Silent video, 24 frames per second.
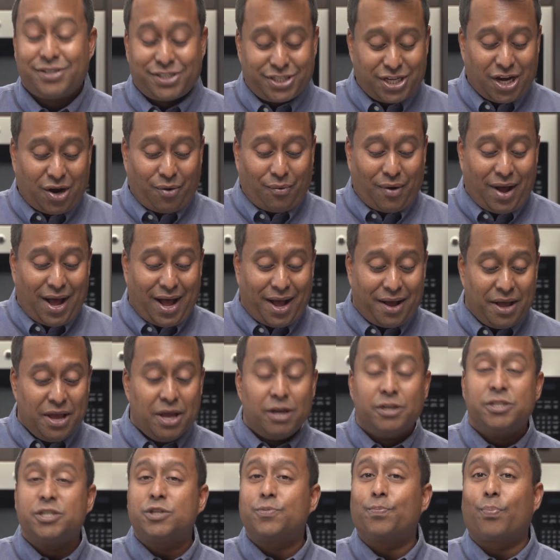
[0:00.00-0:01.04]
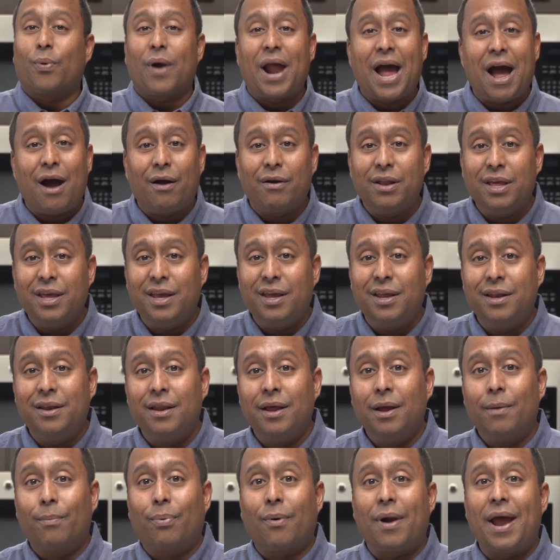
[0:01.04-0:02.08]
So
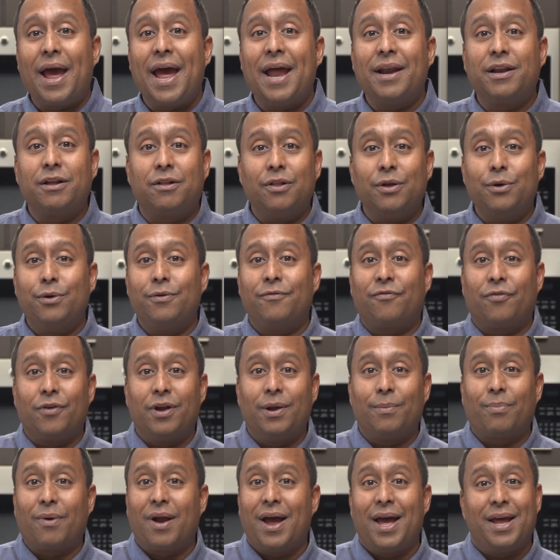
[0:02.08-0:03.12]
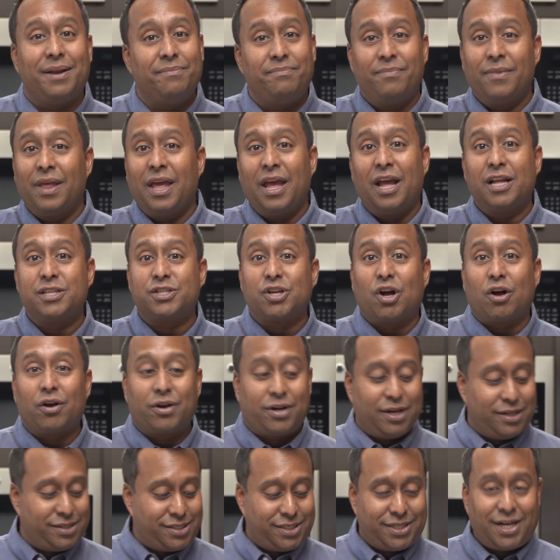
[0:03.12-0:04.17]
sprouted bread, gluten-free bread, it's all
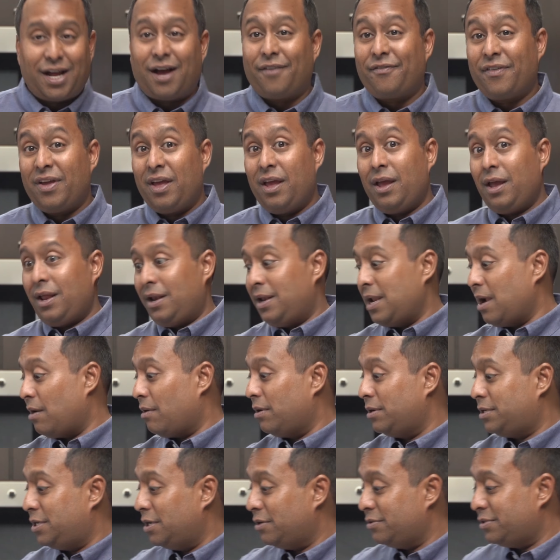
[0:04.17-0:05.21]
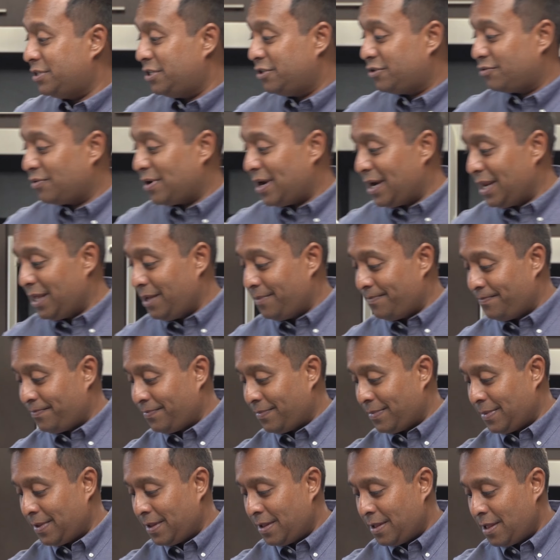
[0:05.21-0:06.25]
good stuff. Now our toast is ready.
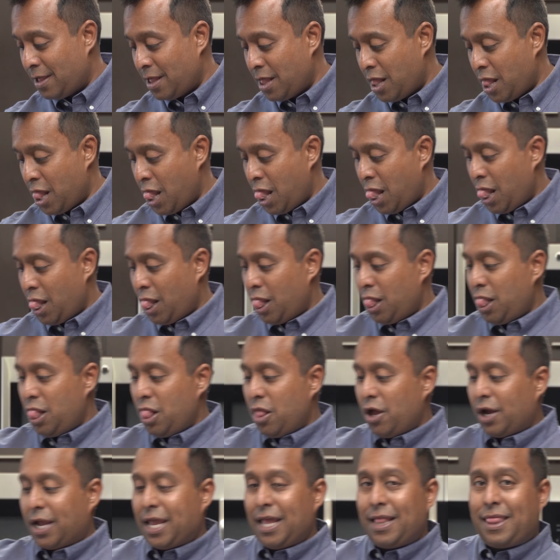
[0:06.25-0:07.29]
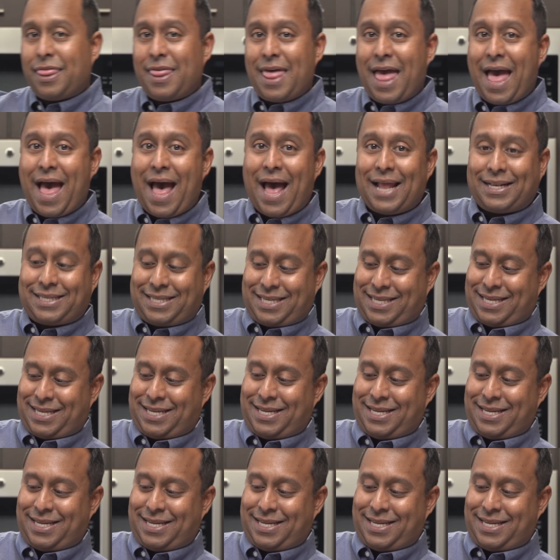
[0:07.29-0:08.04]
Look at that.